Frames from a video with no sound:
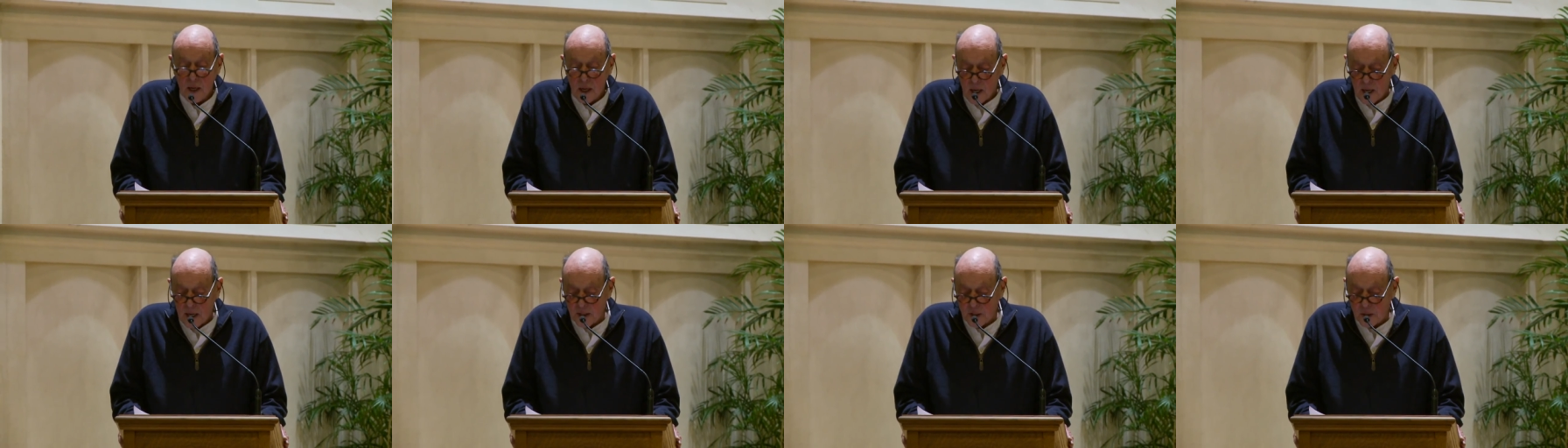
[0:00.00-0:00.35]

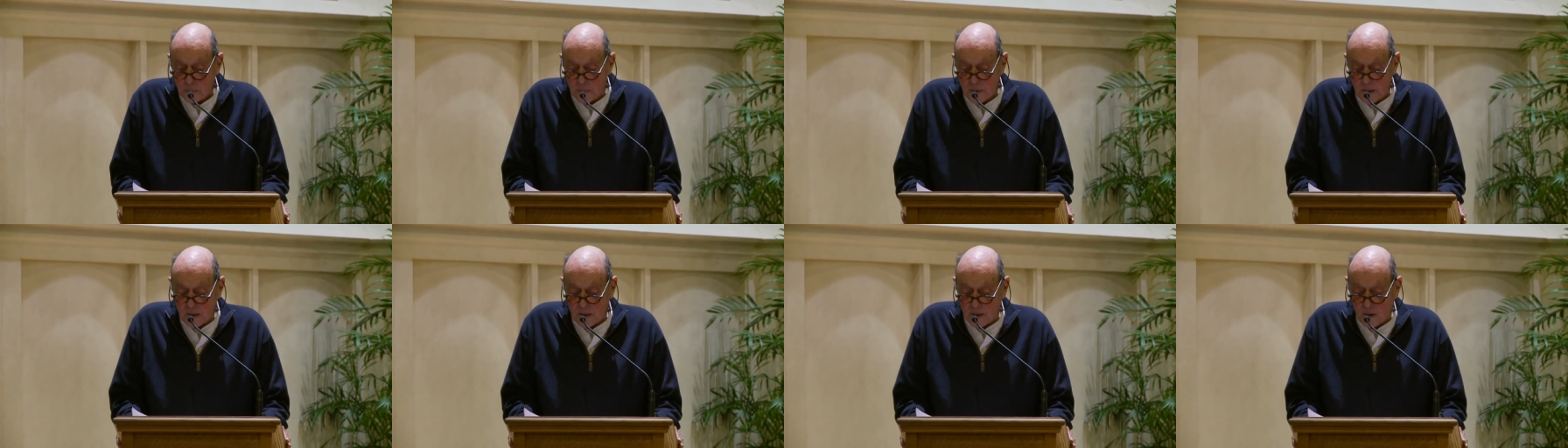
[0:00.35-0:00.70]

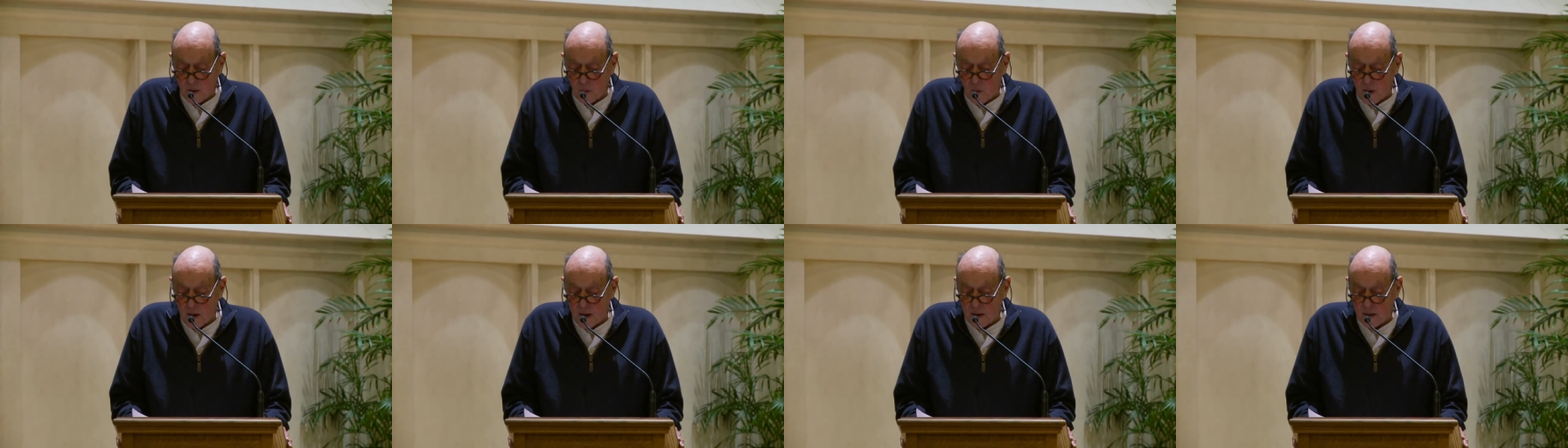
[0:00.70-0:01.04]
hospital
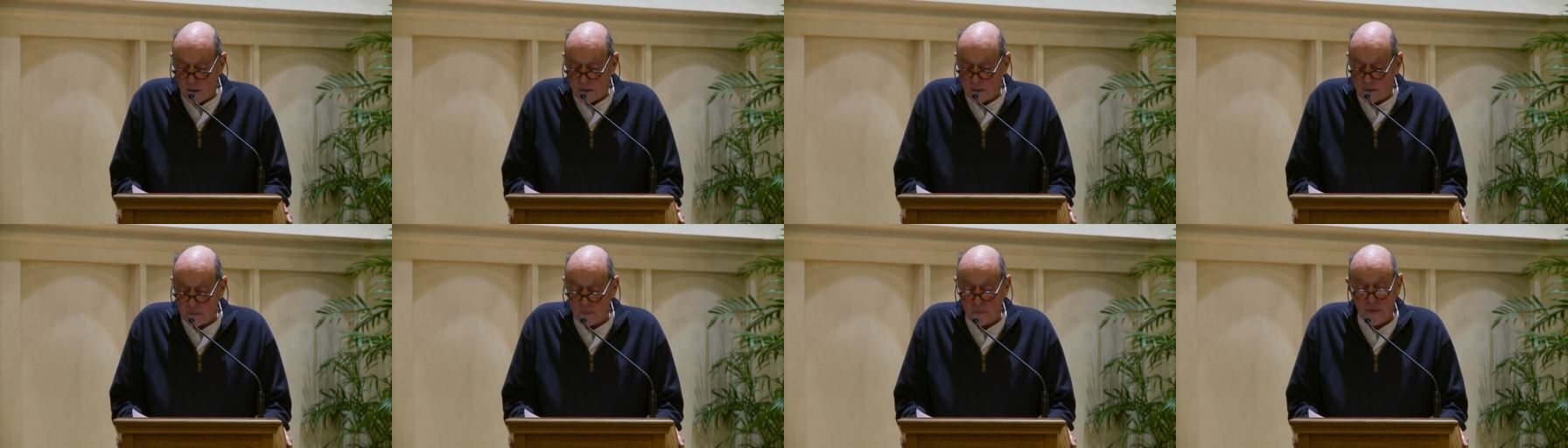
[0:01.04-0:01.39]

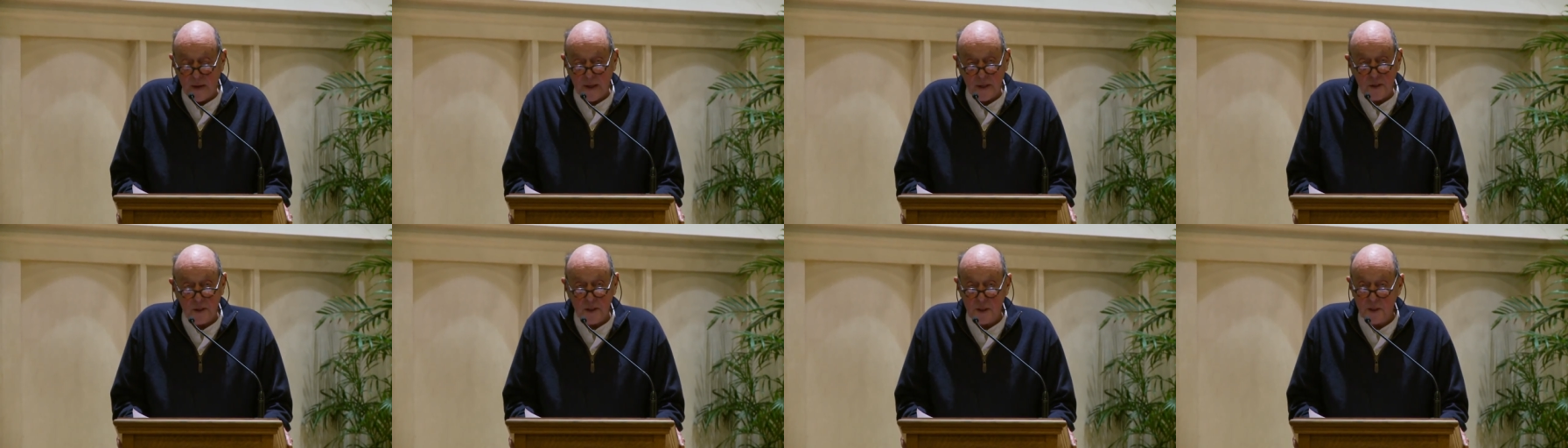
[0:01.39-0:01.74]
acquired
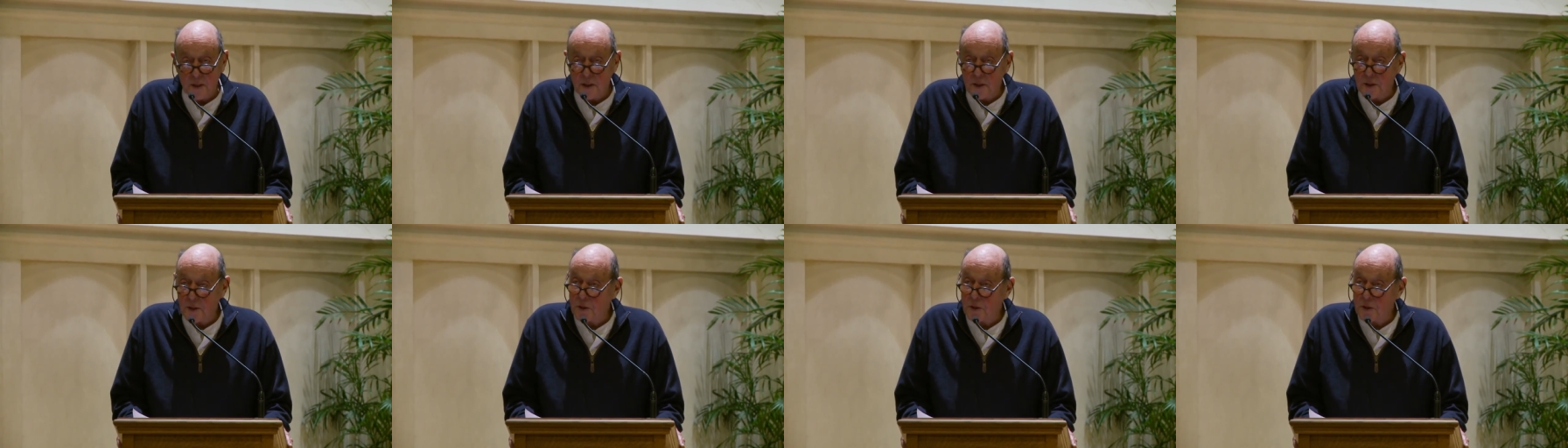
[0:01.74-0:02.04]
infections, the